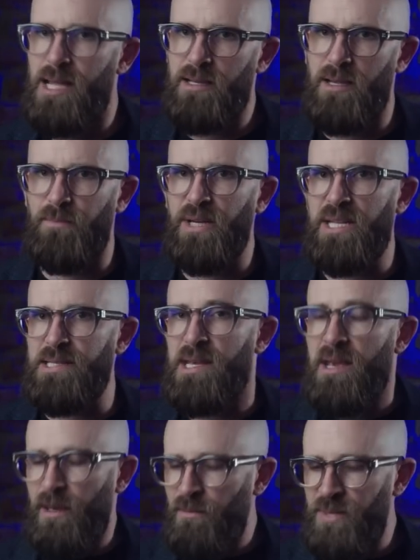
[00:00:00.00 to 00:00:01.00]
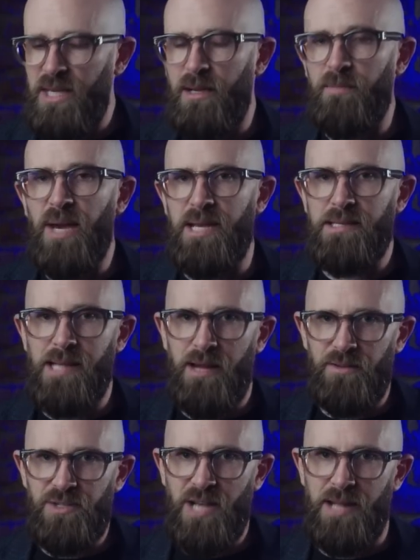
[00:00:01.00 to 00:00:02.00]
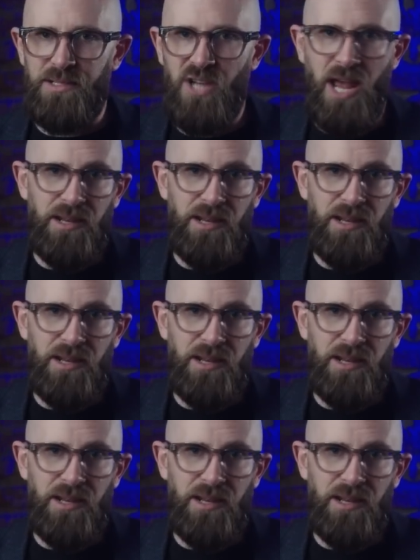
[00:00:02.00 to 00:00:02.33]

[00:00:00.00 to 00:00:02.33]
tech companies being based out of Shenzhen,